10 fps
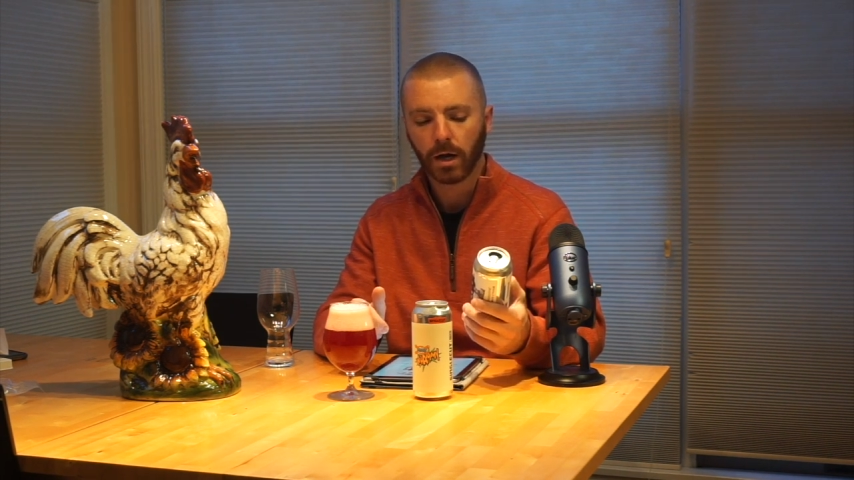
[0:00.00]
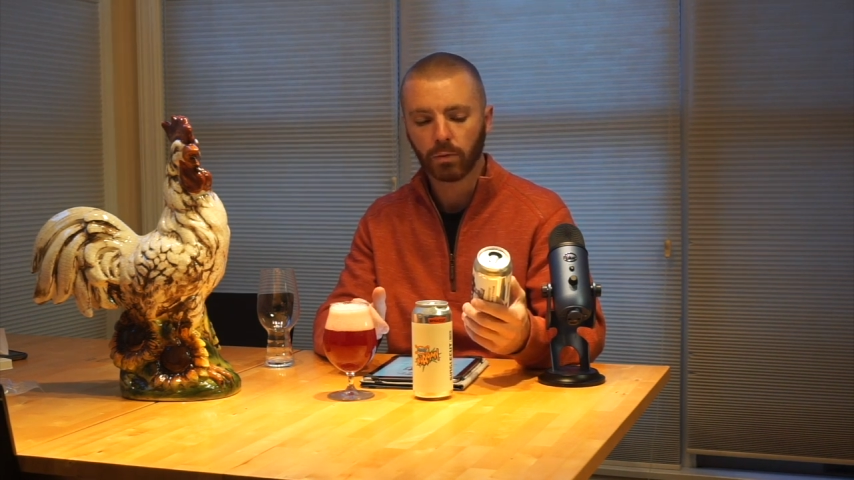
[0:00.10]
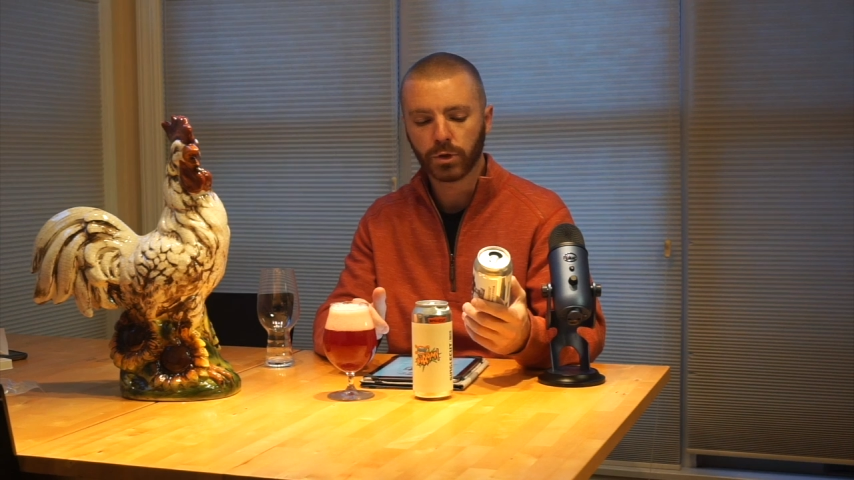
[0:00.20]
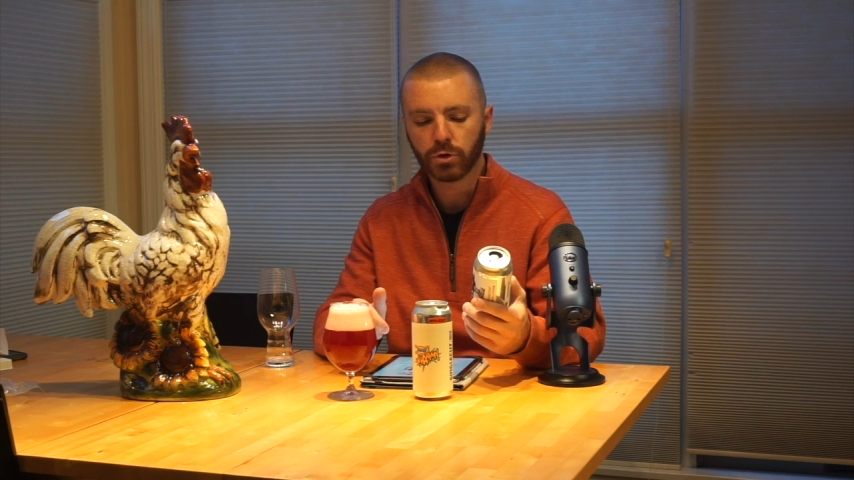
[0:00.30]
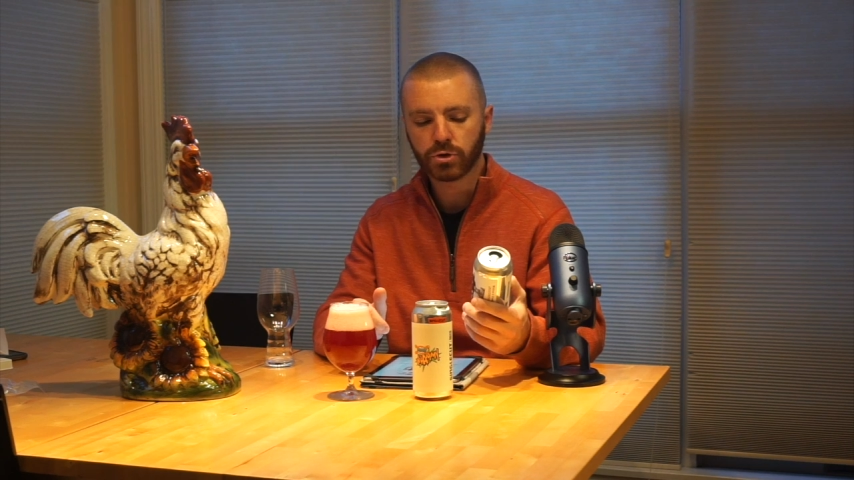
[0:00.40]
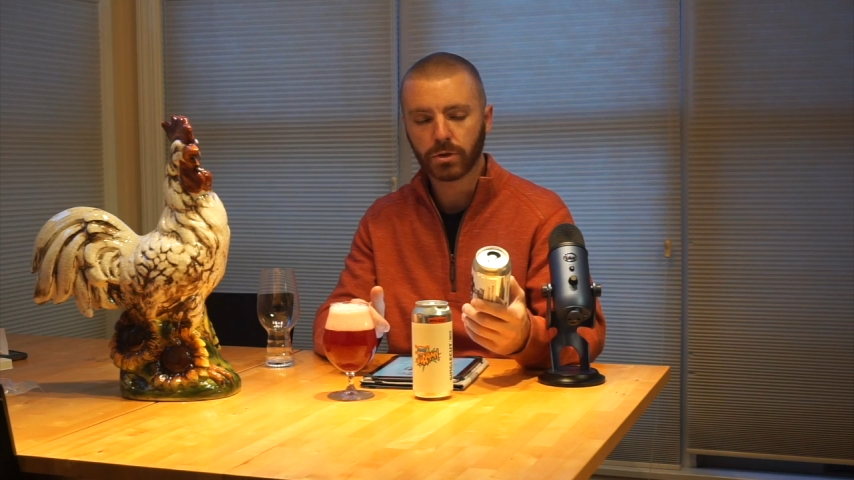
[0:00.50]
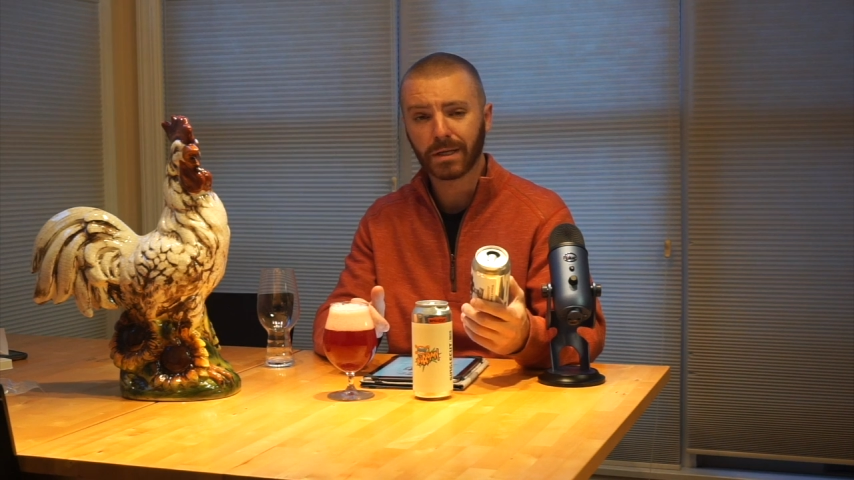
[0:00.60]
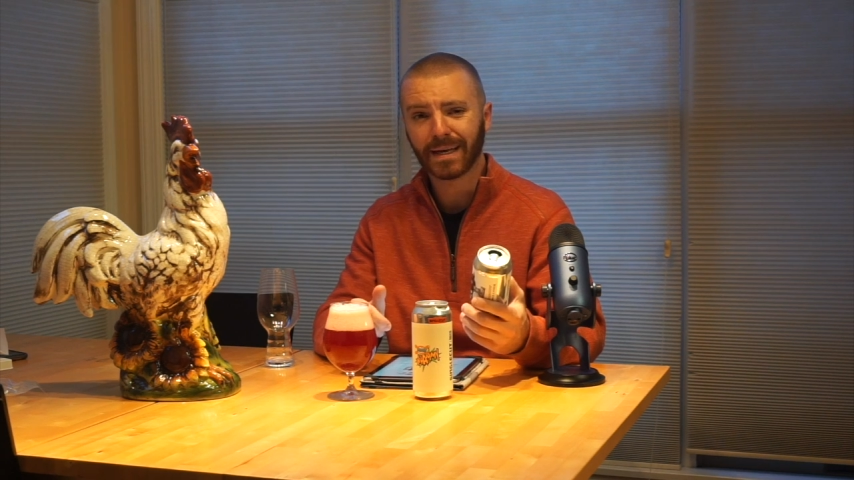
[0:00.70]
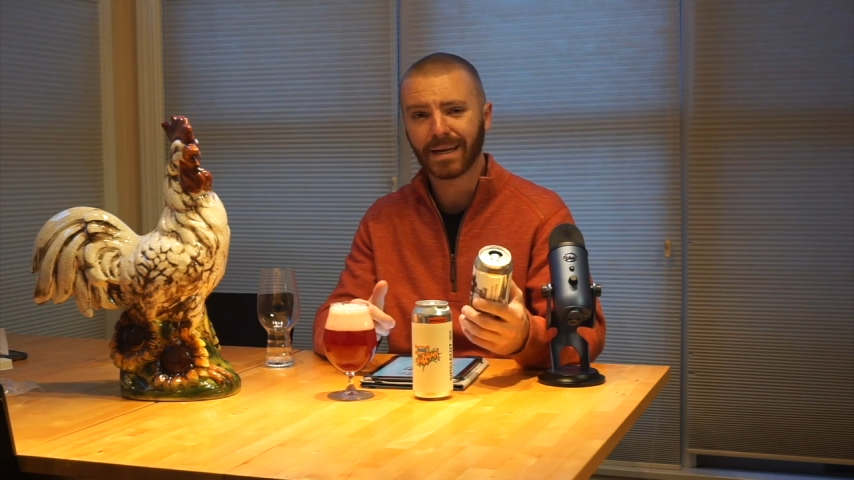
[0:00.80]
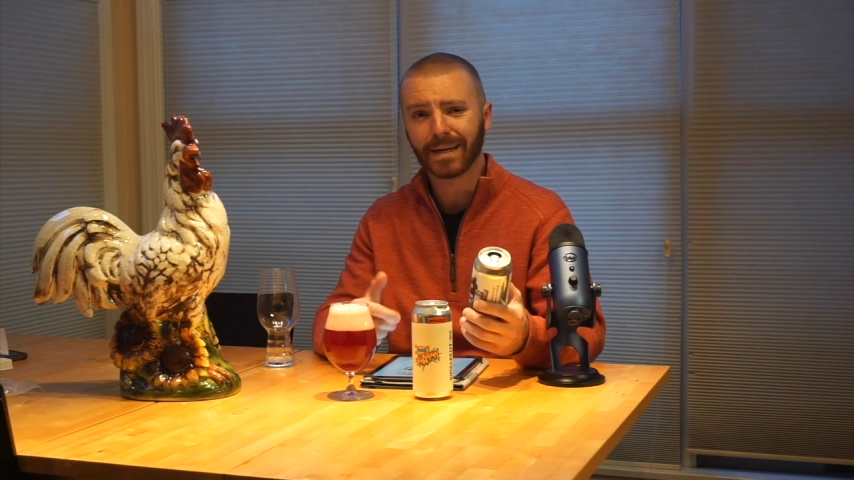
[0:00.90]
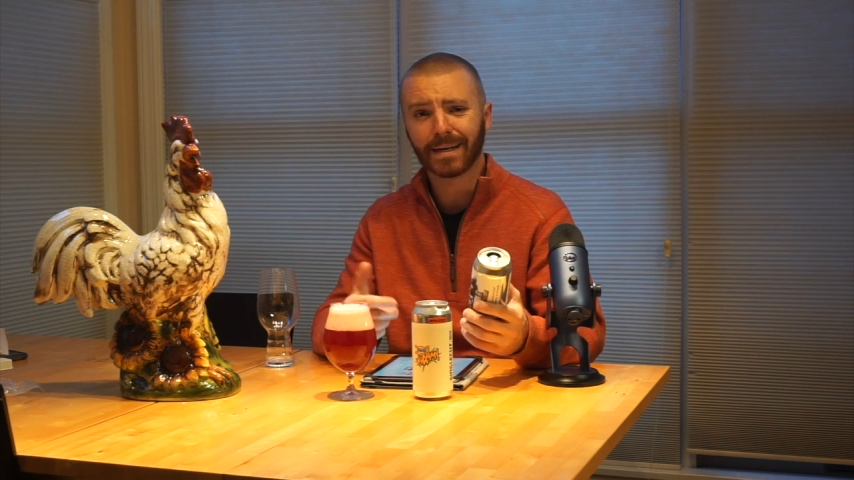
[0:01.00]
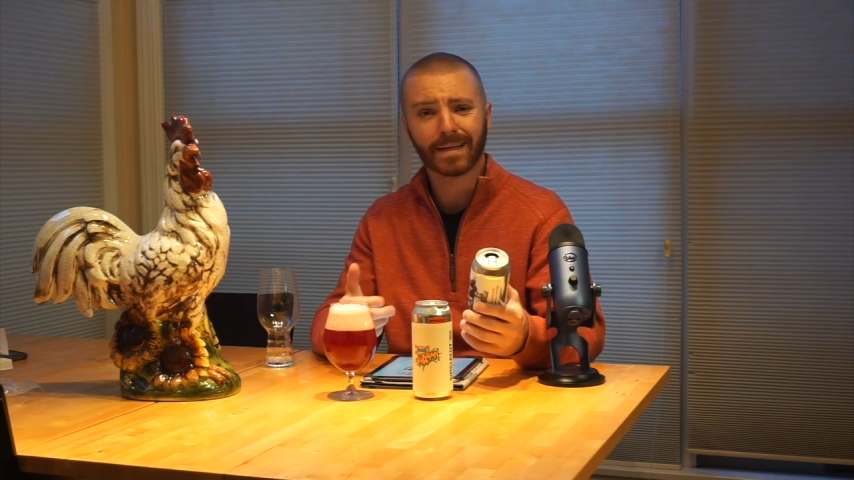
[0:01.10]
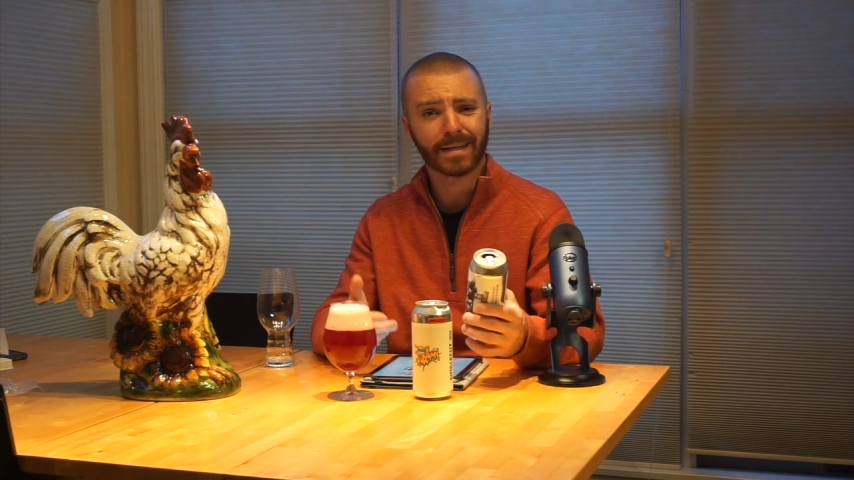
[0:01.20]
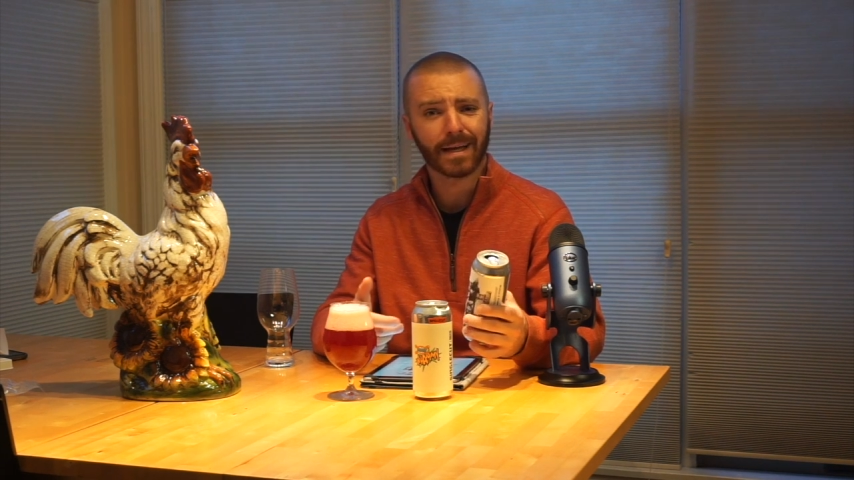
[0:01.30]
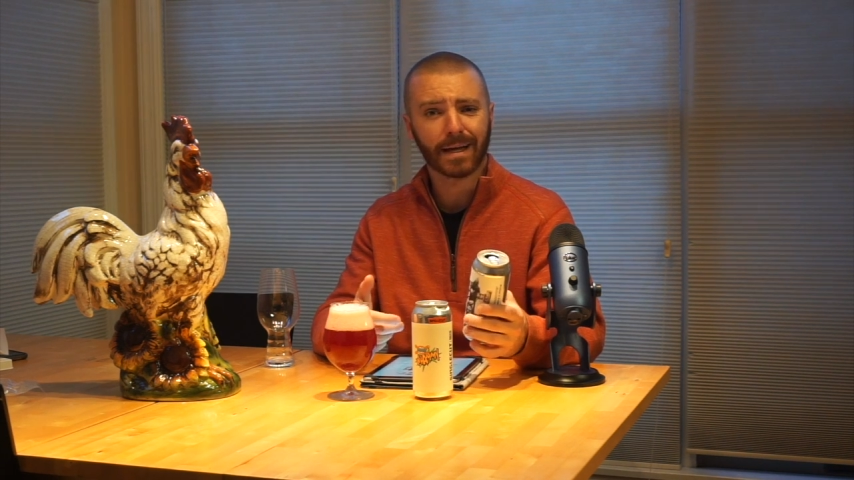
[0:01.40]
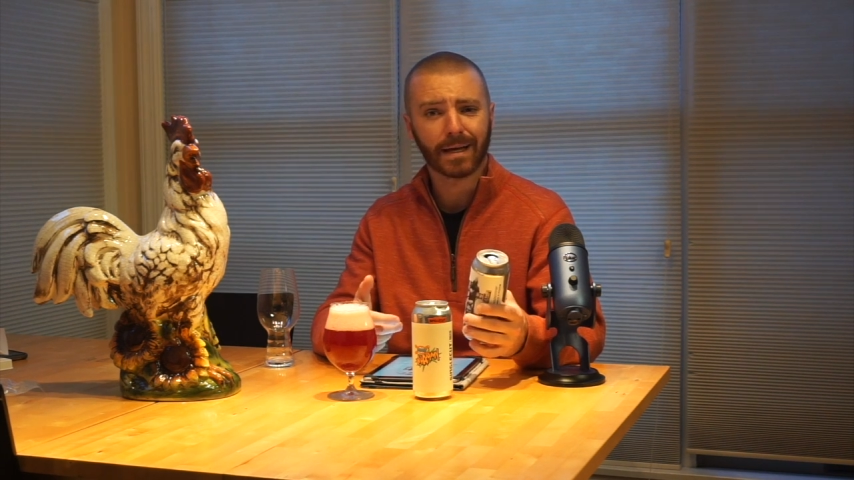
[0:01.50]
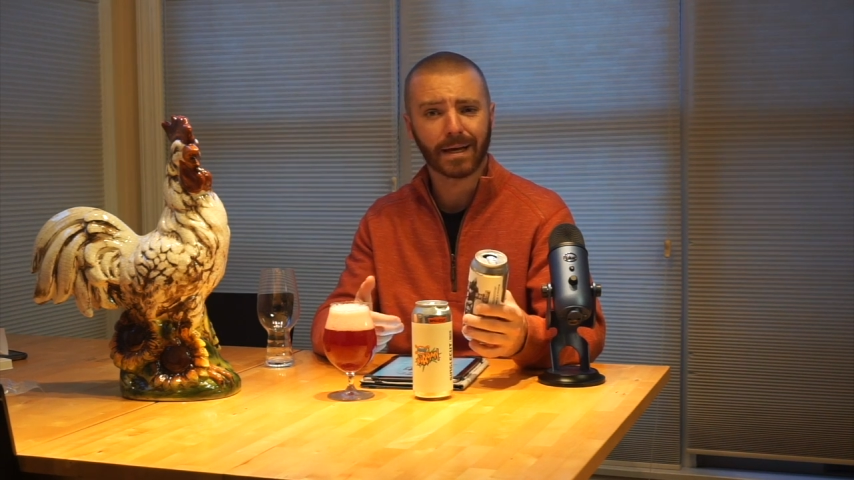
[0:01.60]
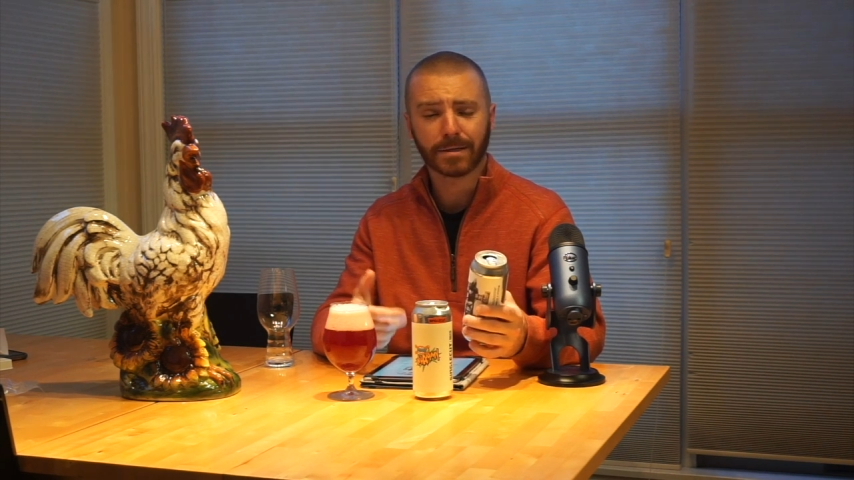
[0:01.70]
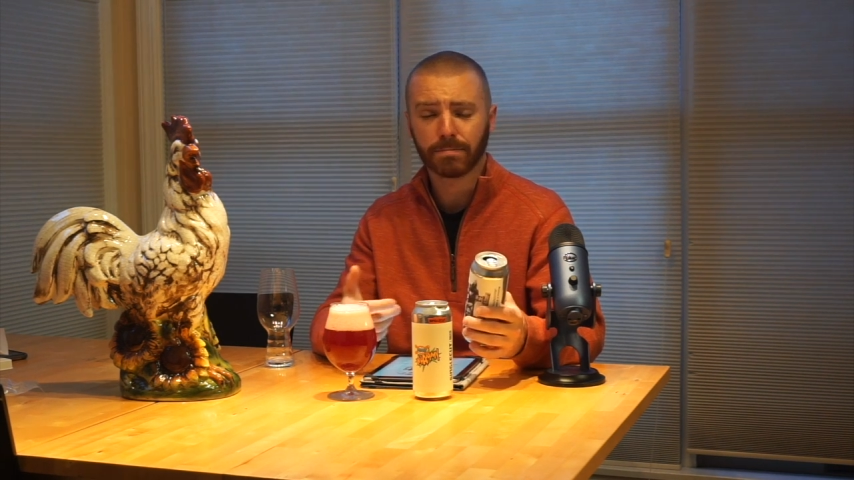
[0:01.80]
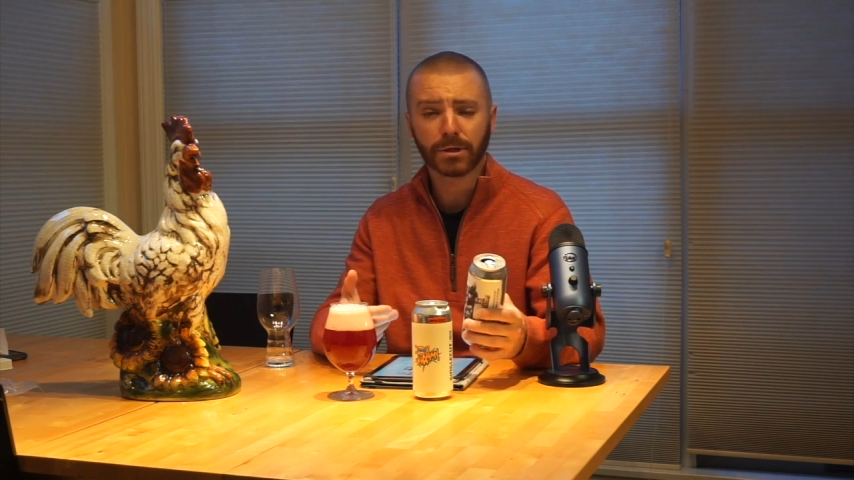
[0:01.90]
We usually get it as